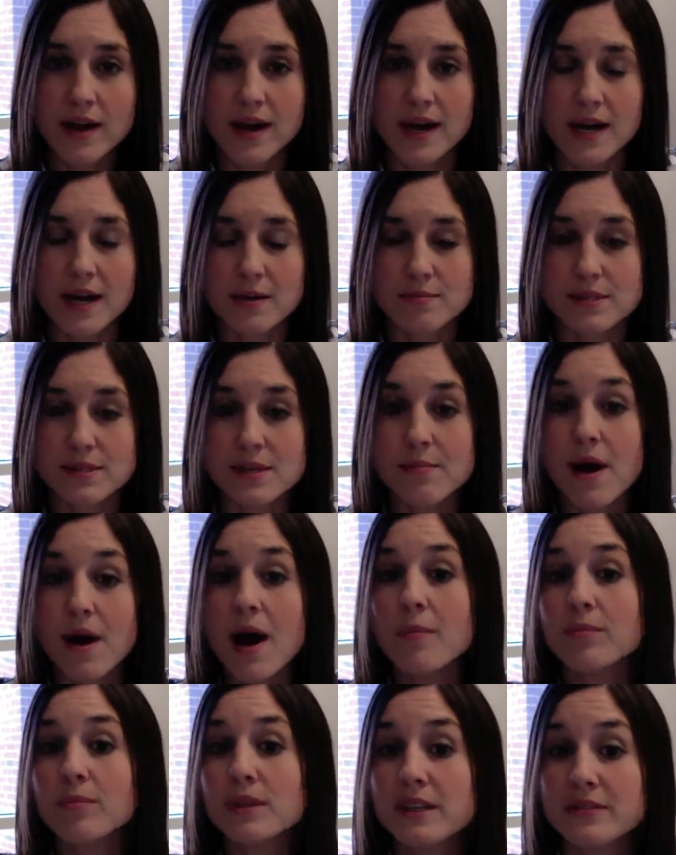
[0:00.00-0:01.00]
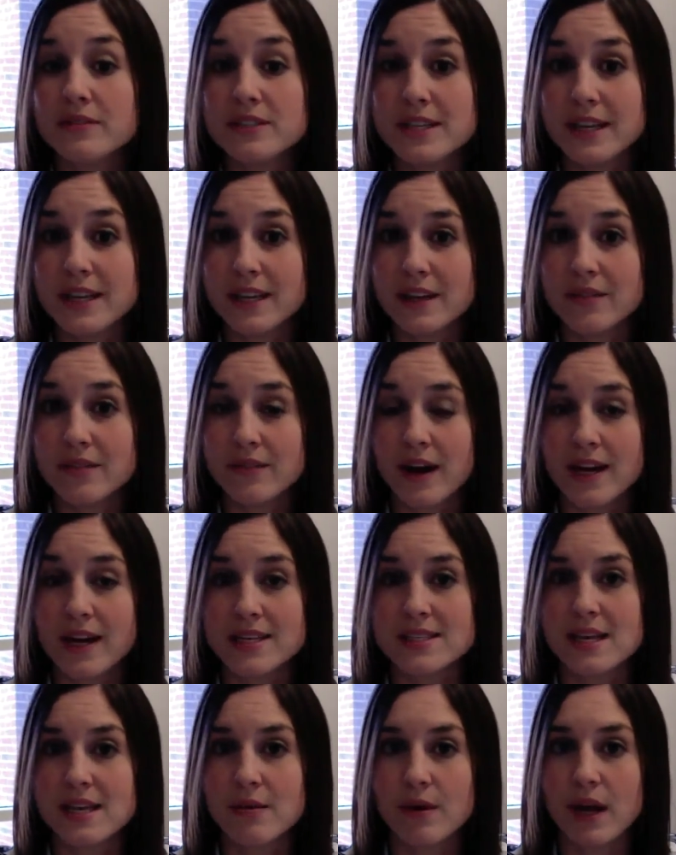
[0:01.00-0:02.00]
some uplifting advice
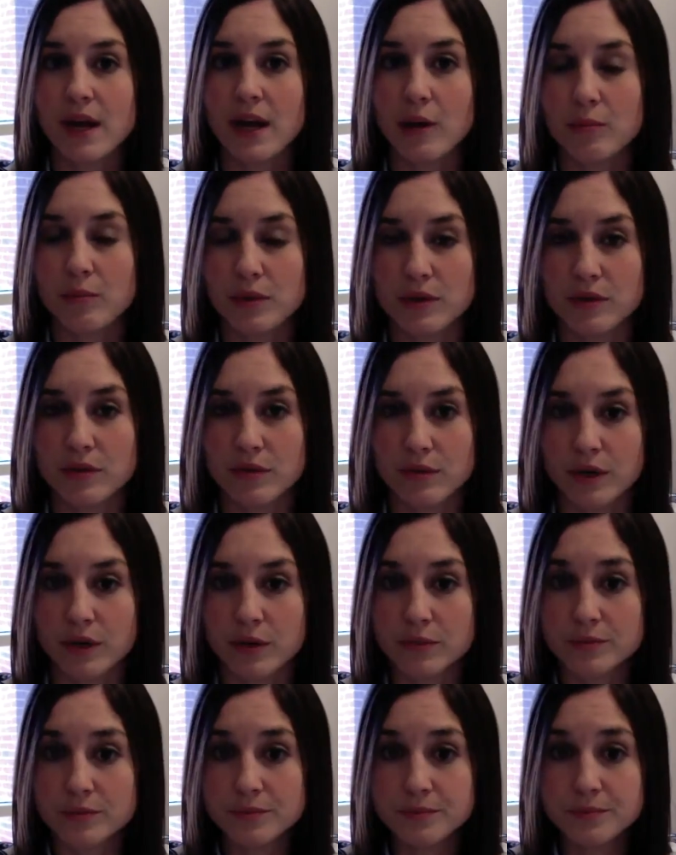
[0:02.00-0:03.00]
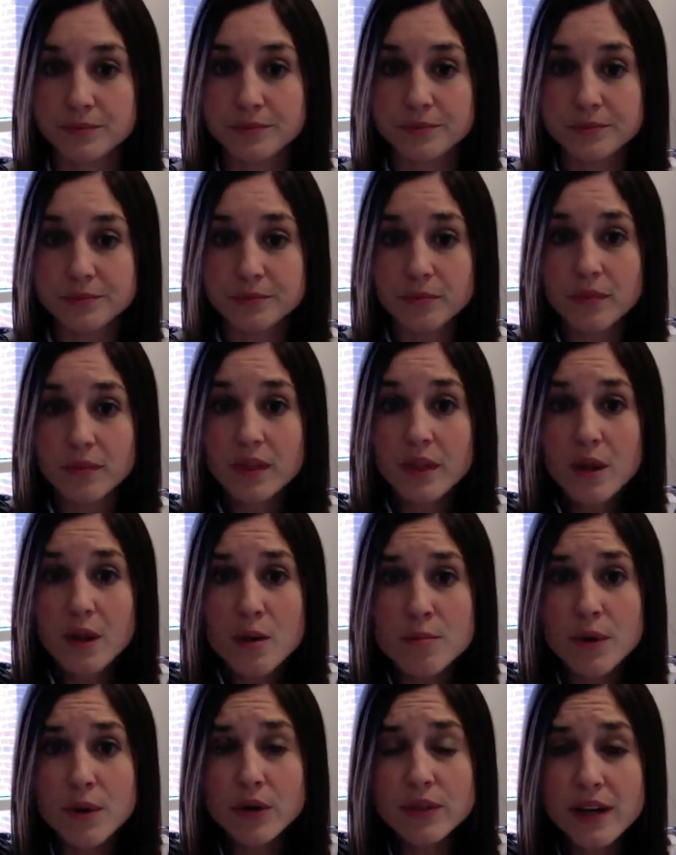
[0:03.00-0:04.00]
that will help you through.
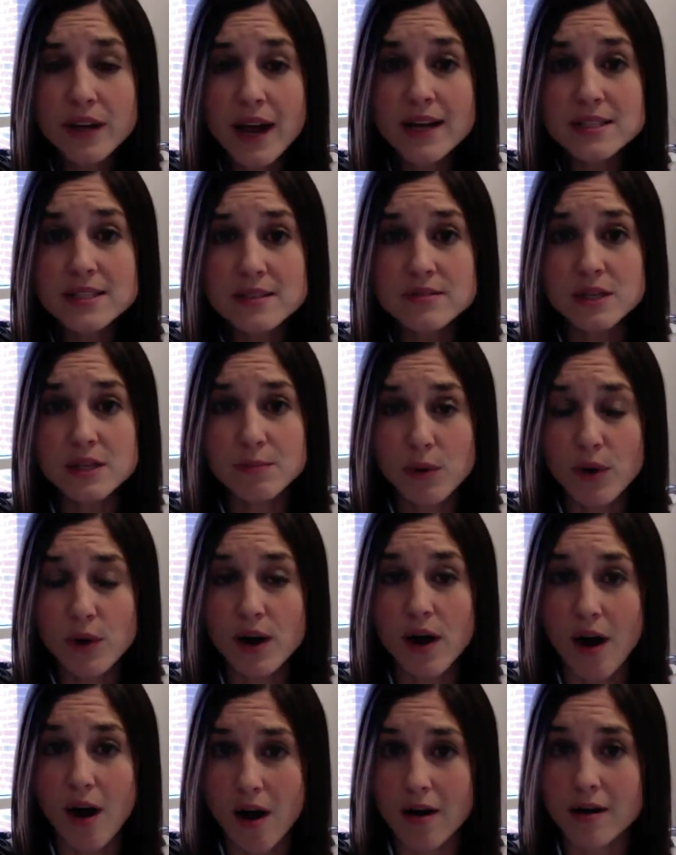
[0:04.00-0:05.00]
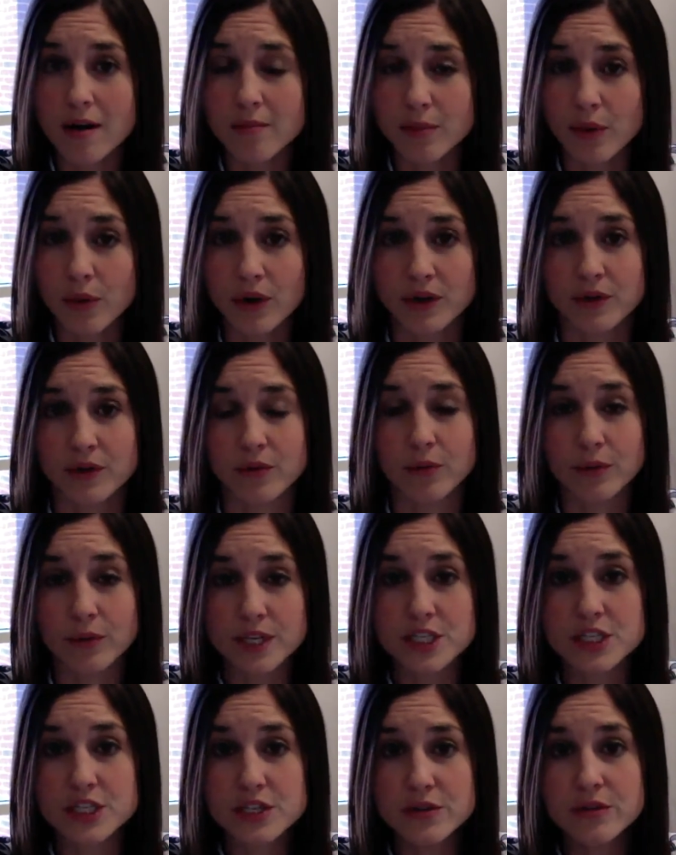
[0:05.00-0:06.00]
Both kinds of support are important. We
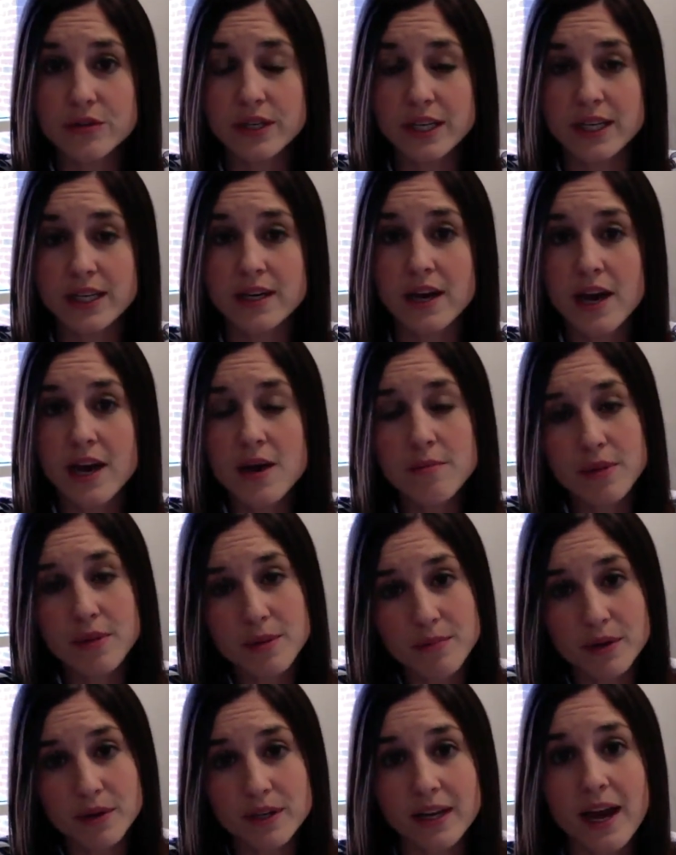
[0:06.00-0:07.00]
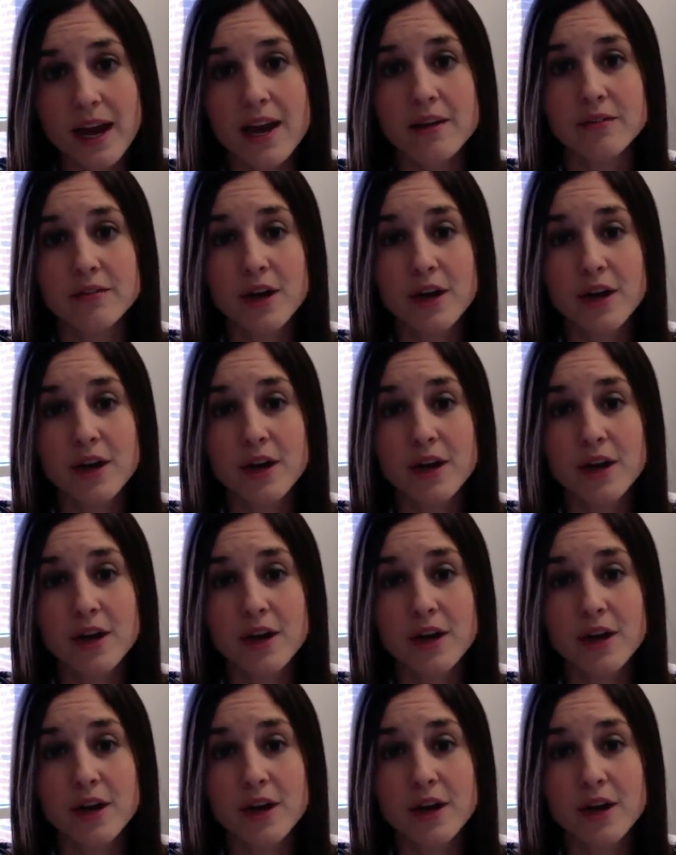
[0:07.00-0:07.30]
do need people to kind of